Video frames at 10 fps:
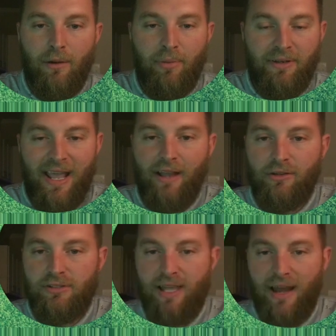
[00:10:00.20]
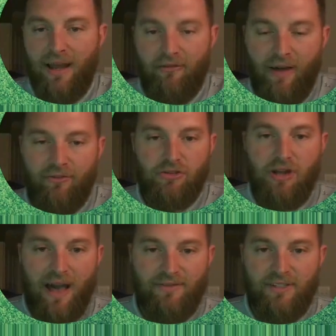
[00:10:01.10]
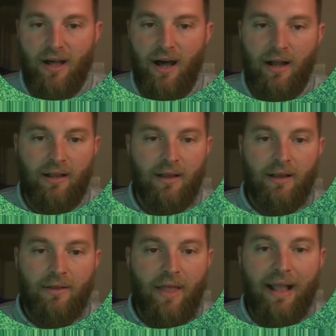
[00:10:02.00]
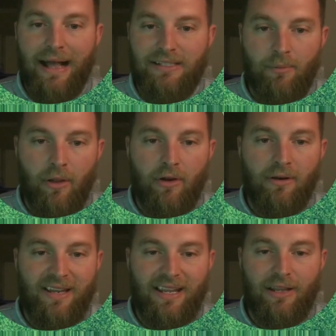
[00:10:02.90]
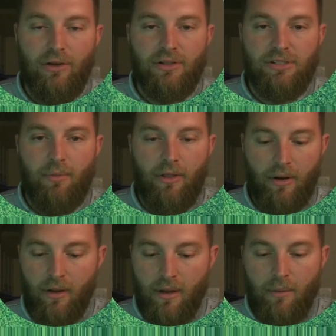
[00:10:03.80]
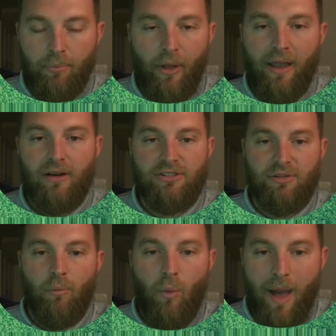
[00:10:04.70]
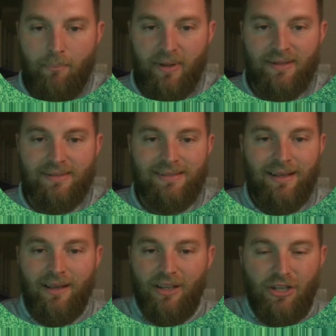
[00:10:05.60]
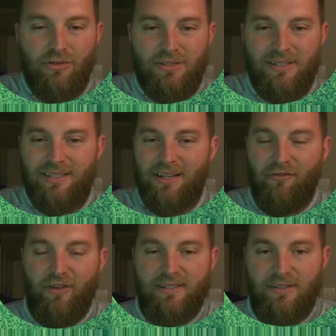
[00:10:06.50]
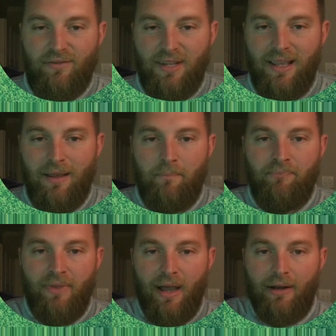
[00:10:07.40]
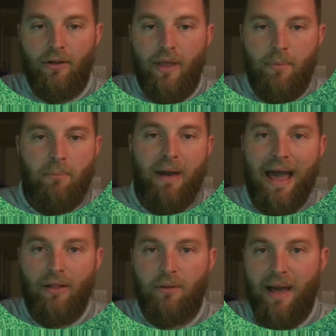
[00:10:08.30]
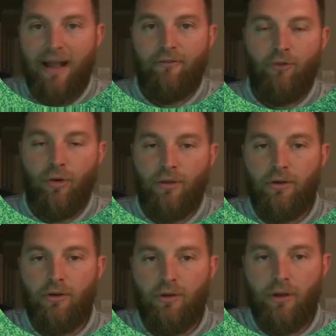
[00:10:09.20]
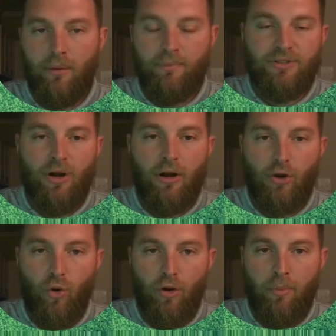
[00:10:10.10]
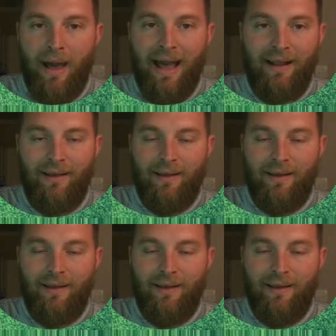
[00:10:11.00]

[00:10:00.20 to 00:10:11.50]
but Daniel's got to fight for draft stock. They got some other Neal and some other players, some weapons. Houston's a defensive team. I know they've been battling back and forth on who they're going to start at quarterback.